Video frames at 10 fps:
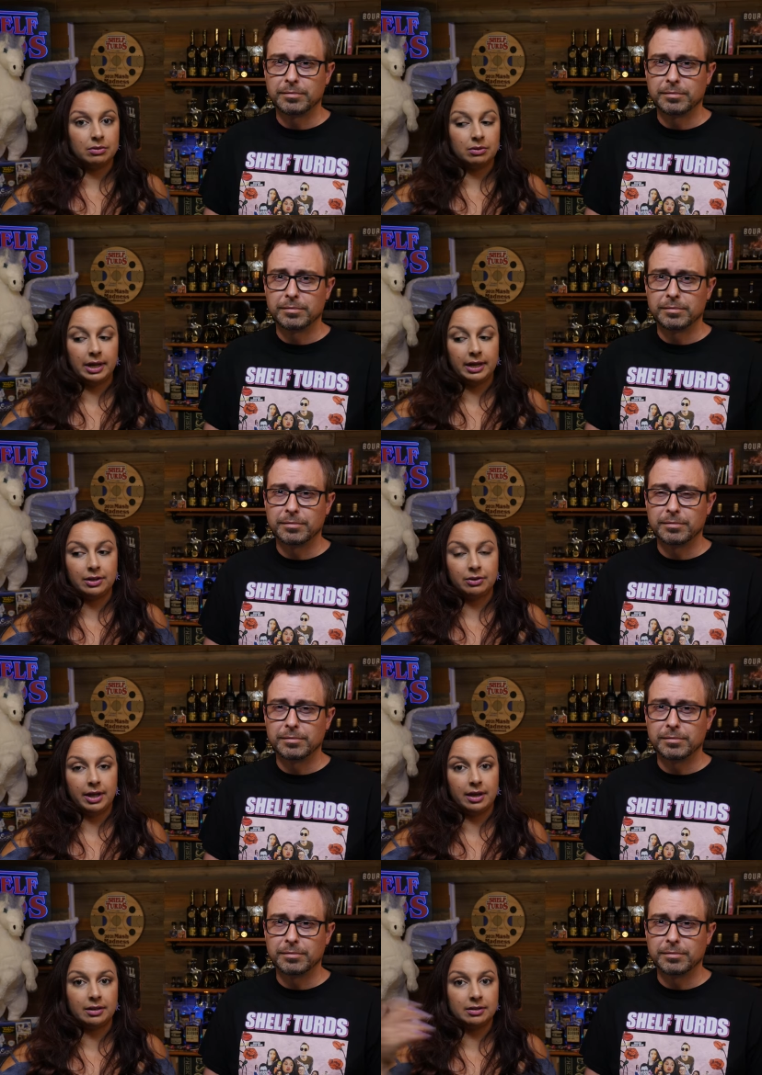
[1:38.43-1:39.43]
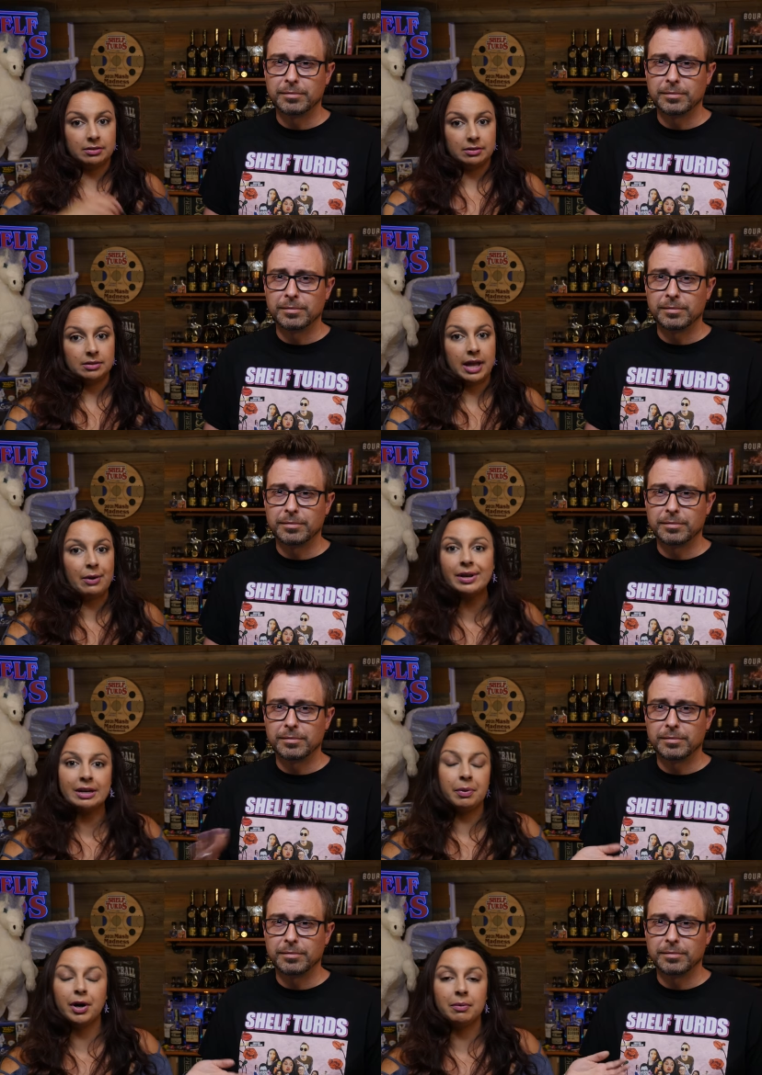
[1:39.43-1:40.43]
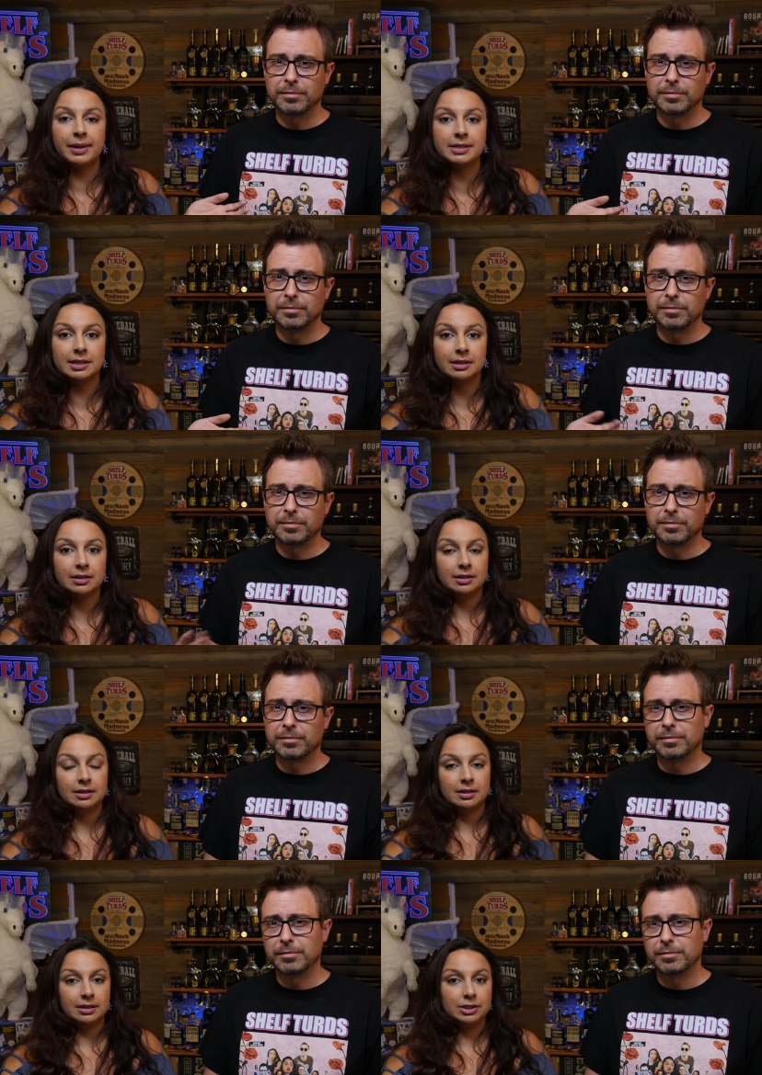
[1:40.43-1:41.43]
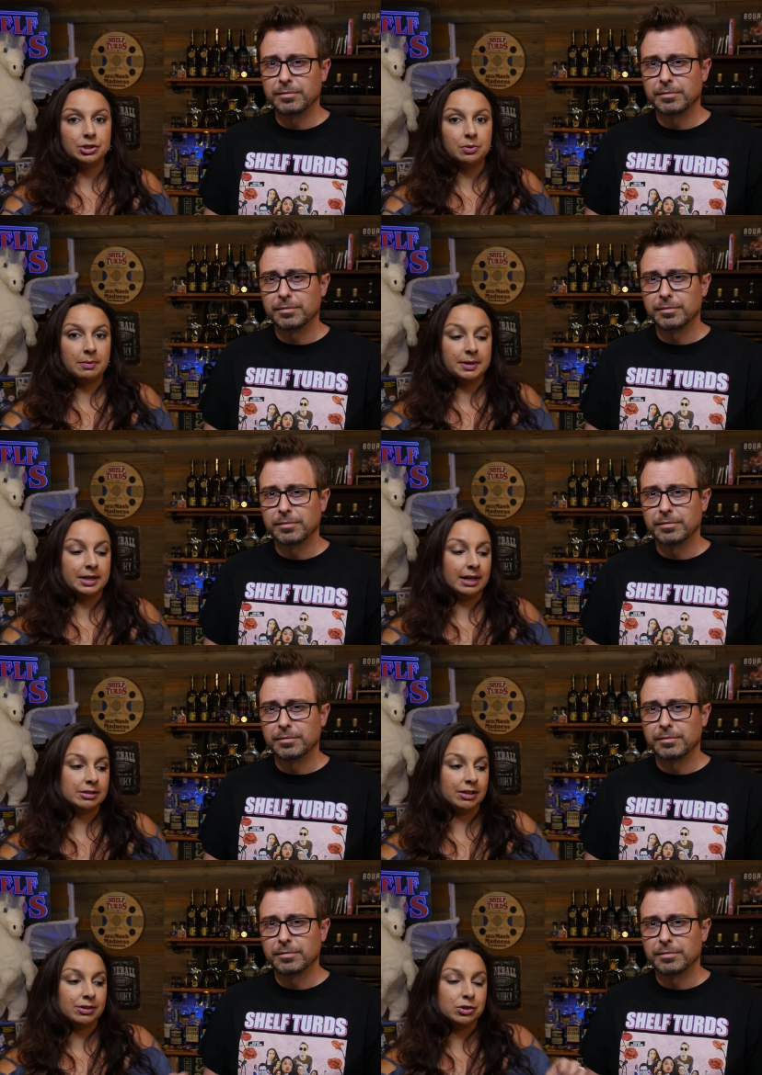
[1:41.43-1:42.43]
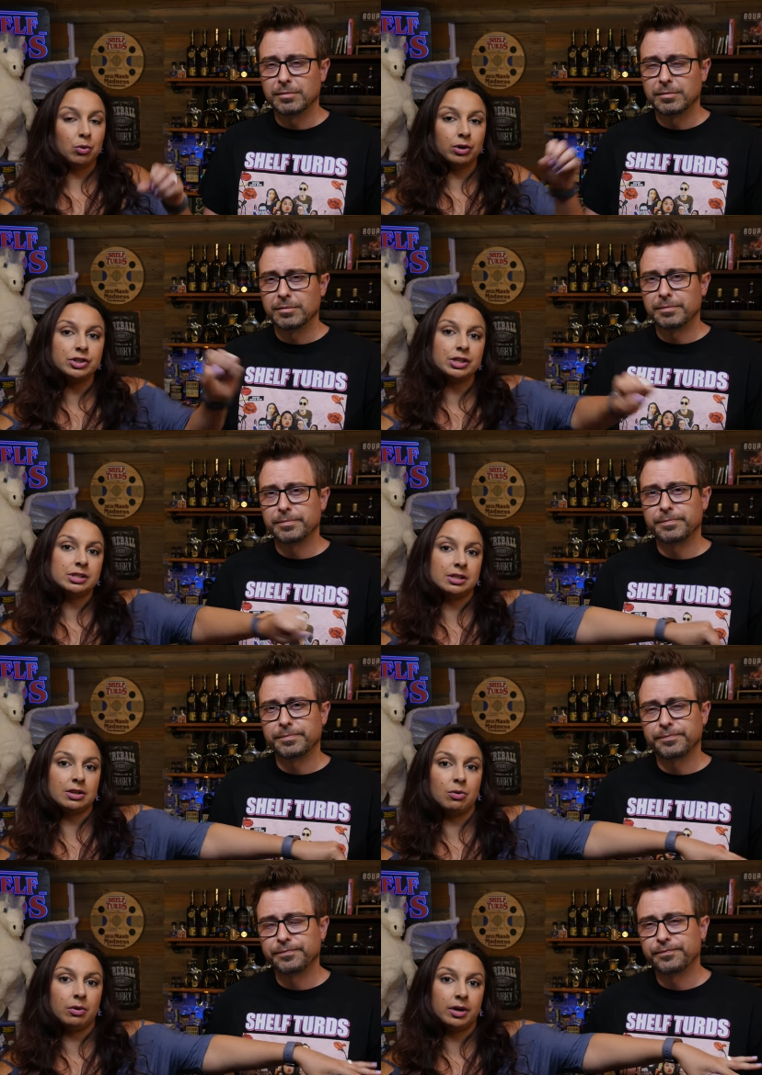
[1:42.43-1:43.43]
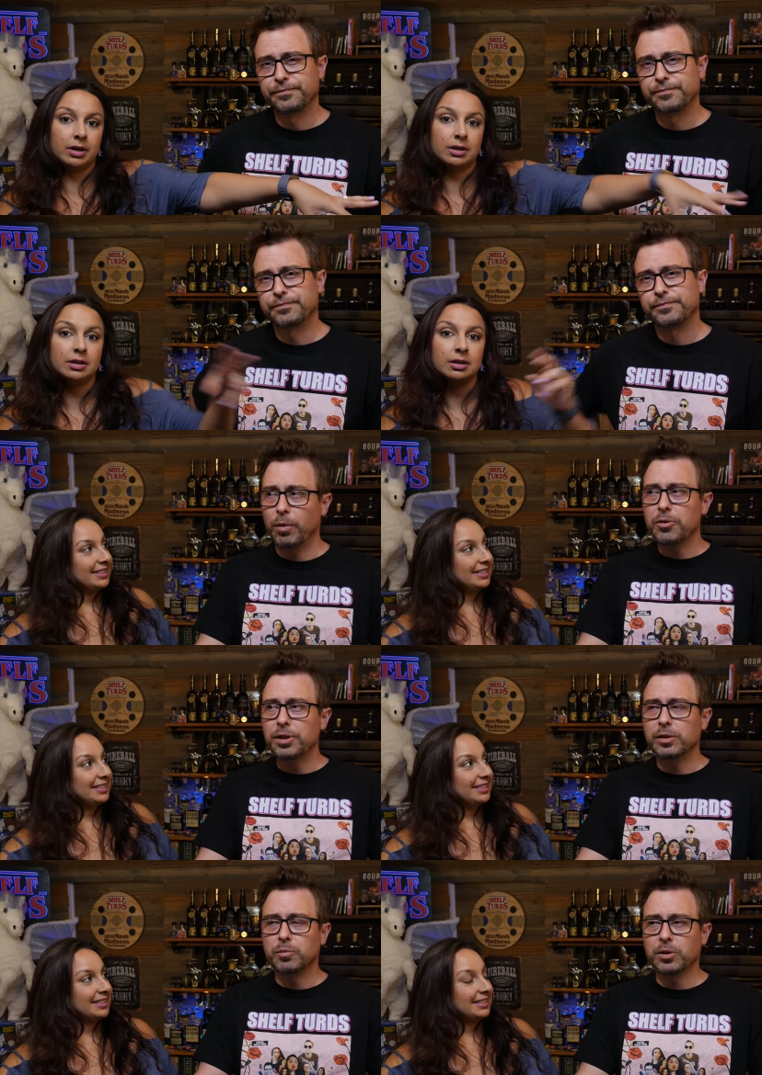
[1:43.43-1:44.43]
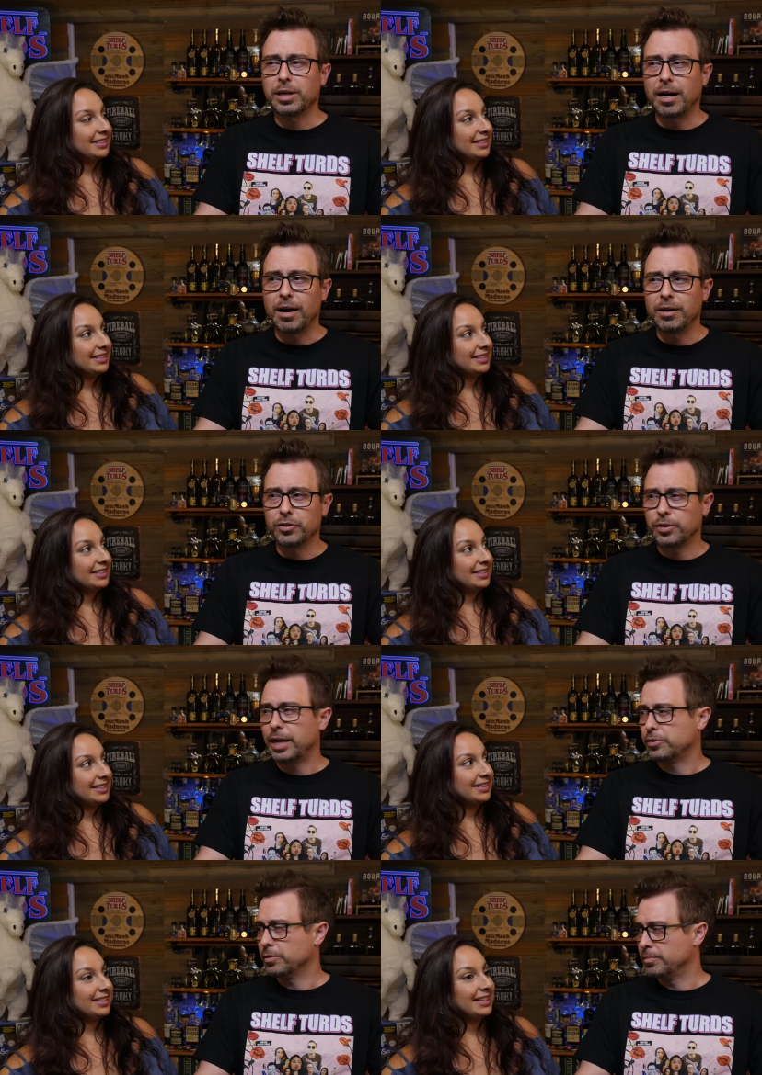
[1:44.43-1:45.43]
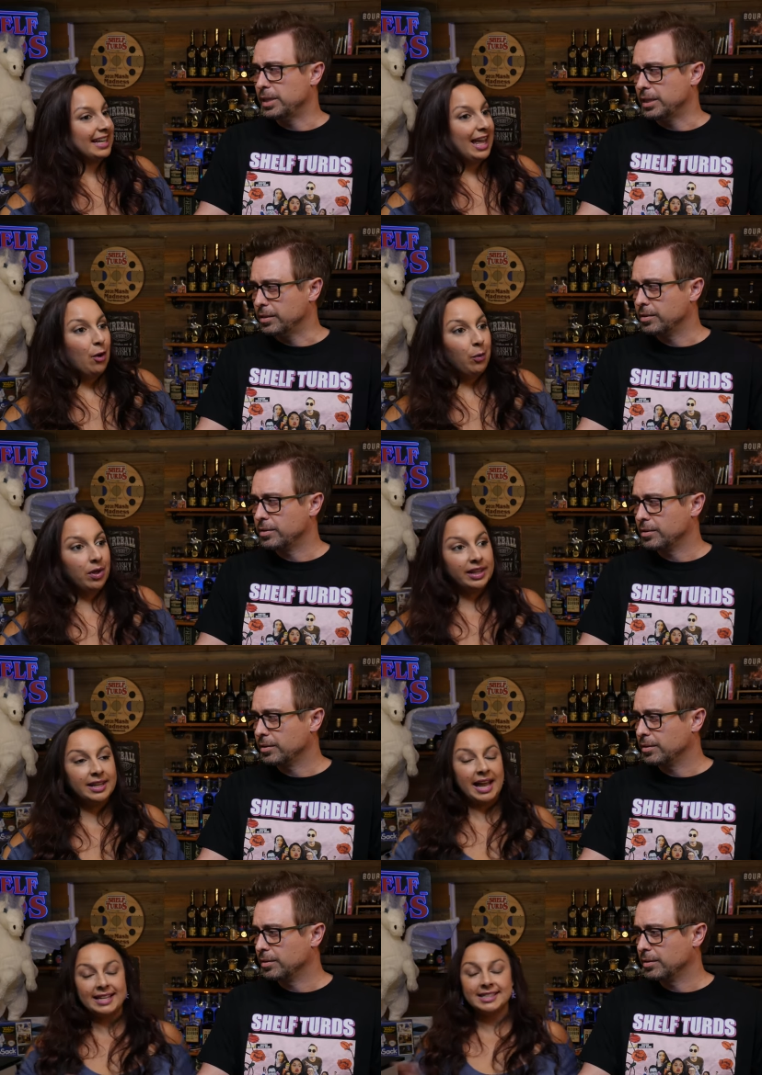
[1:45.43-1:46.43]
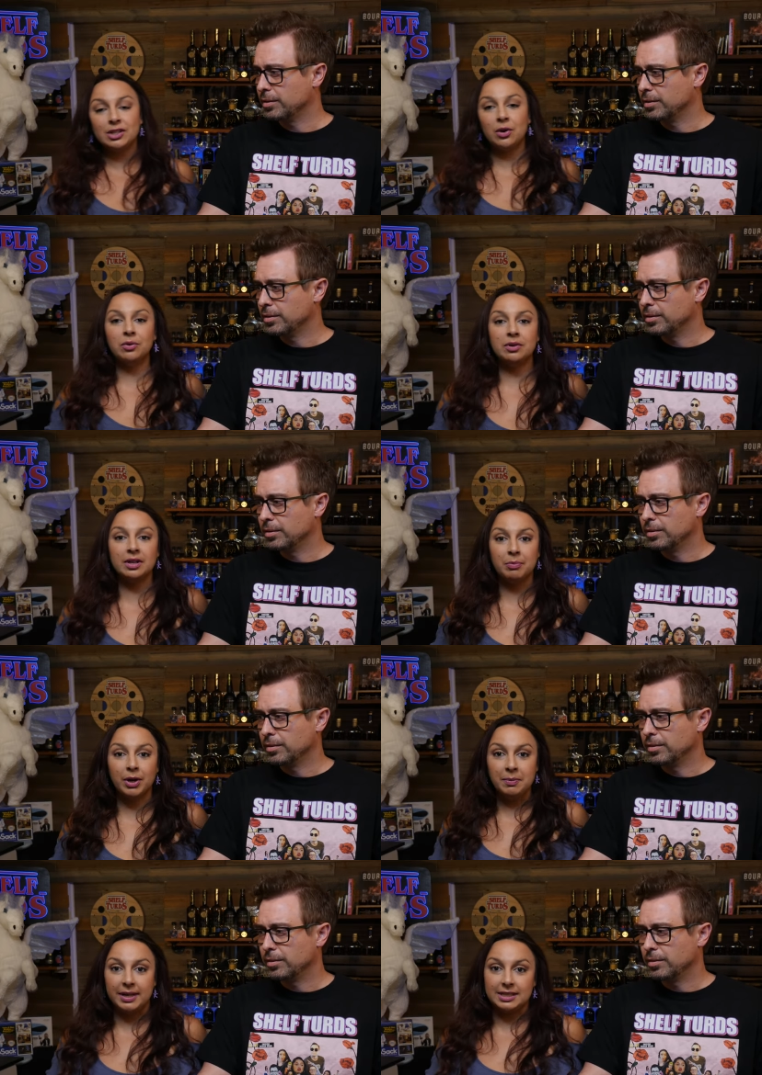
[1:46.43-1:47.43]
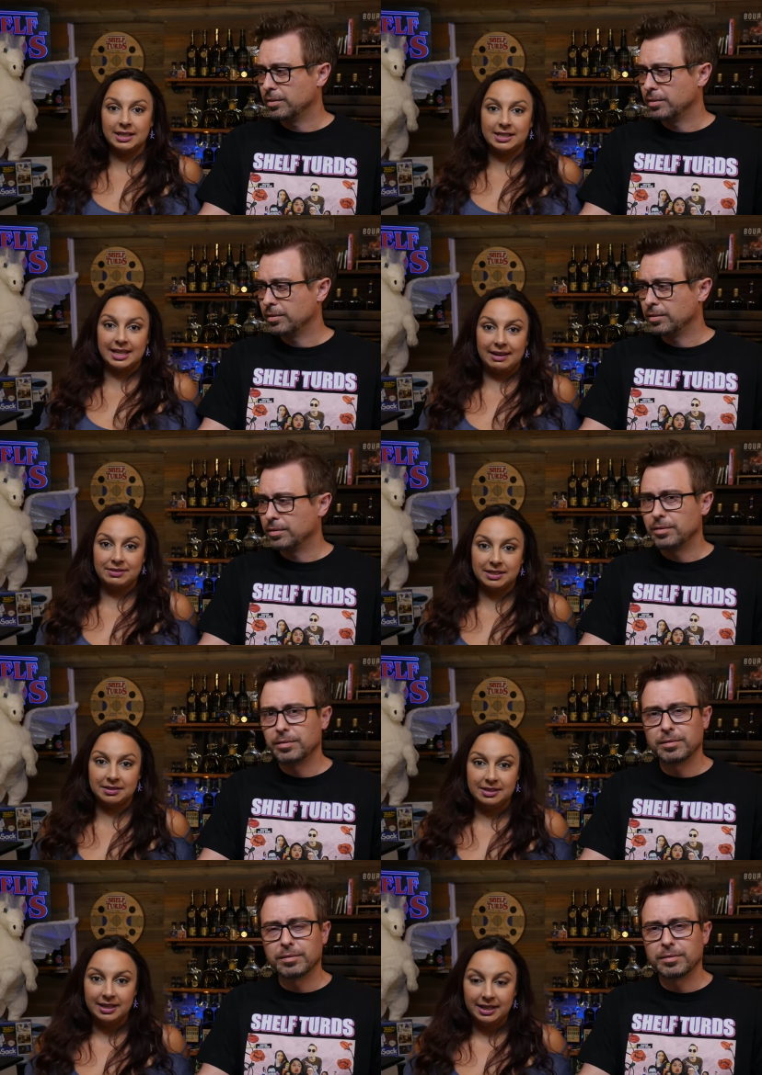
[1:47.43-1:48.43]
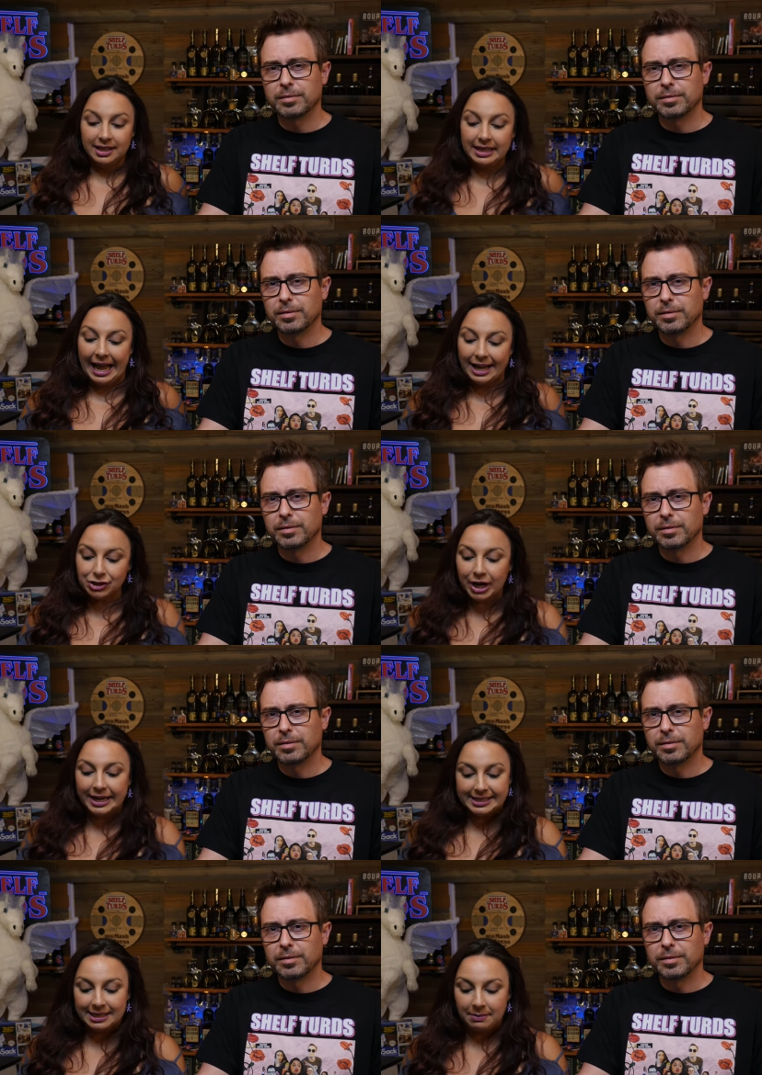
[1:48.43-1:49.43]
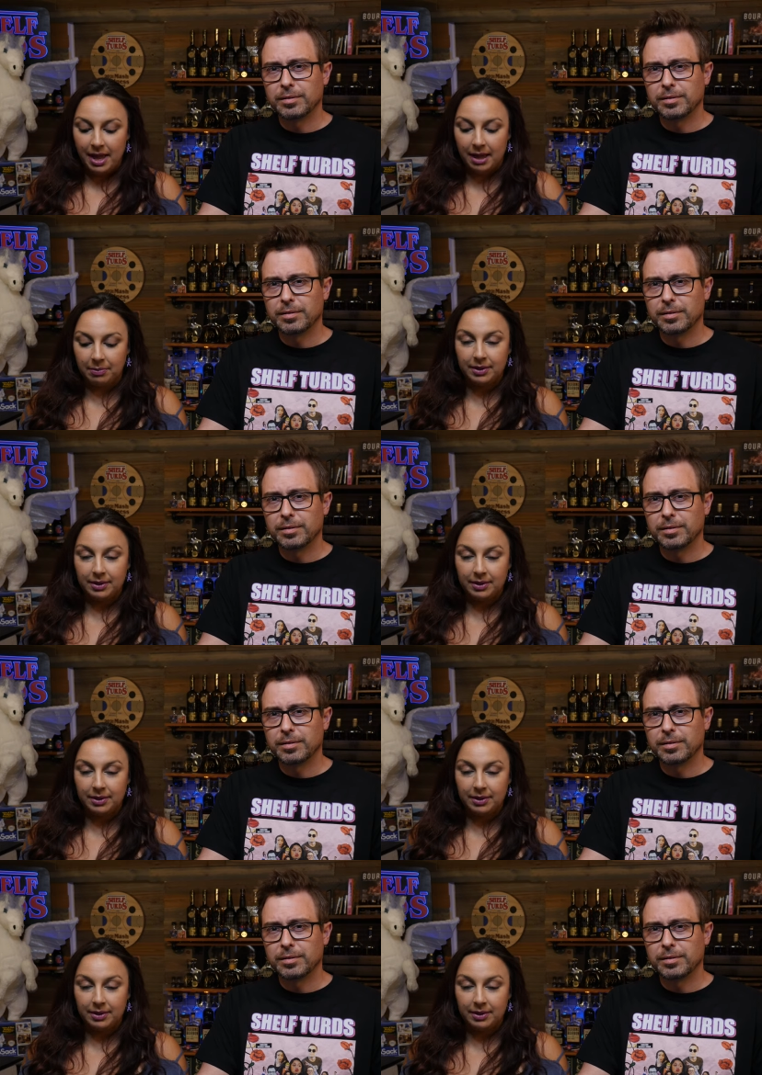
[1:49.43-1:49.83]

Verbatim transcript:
Speaker 1: I can do that. I don't need a permit. Do you want me to, I'll sell these oranges in the corner.
Speaker 2: What do you think the word contractor means?
Speaker 1: Well, he has his own permits. He doesn't have to, he contracts them up.